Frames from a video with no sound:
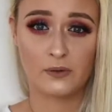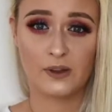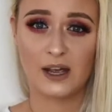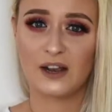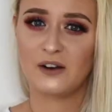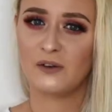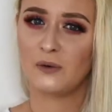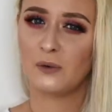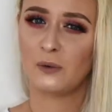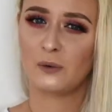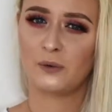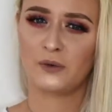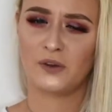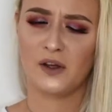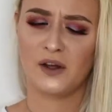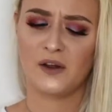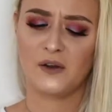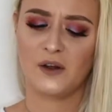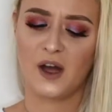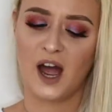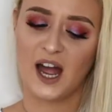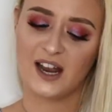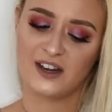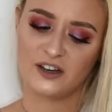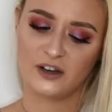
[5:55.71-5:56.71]
And also
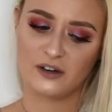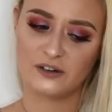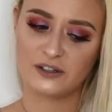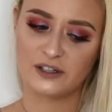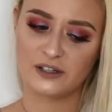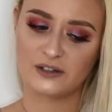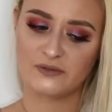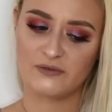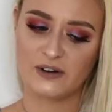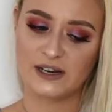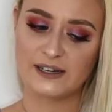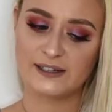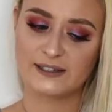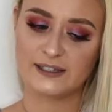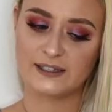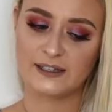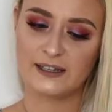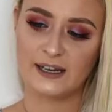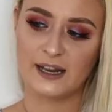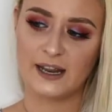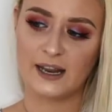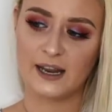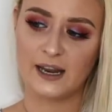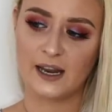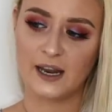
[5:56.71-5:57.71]
I noticed
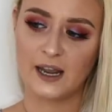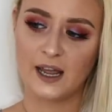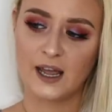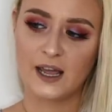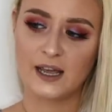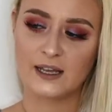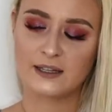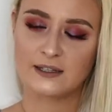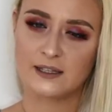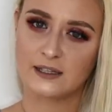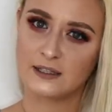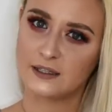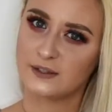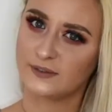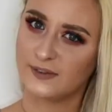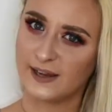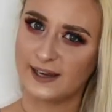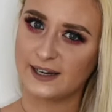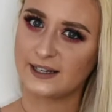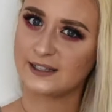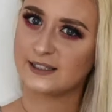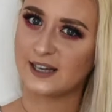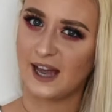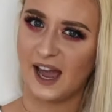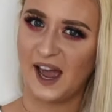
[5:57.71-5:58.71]
recently, since
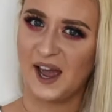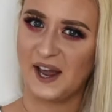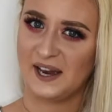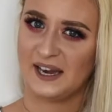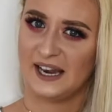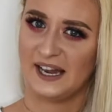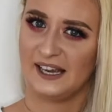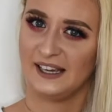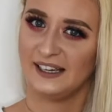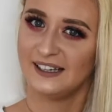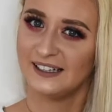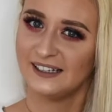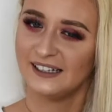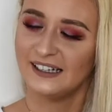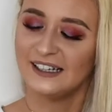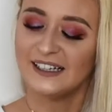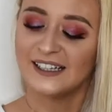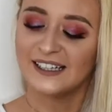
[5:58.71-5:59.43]
like tanning,